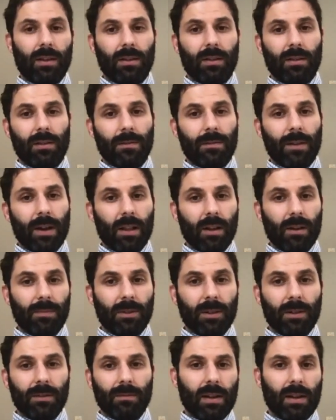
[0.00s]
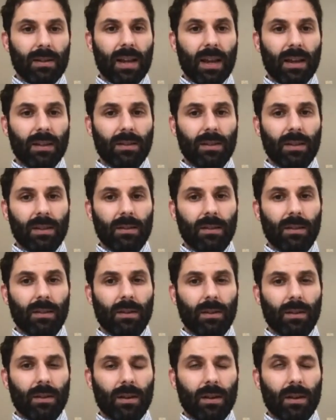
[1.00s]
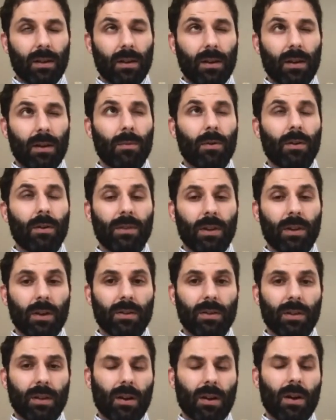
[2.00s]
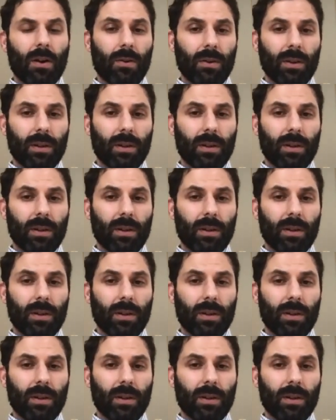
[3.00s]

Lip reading: developed and tested a number of years ago.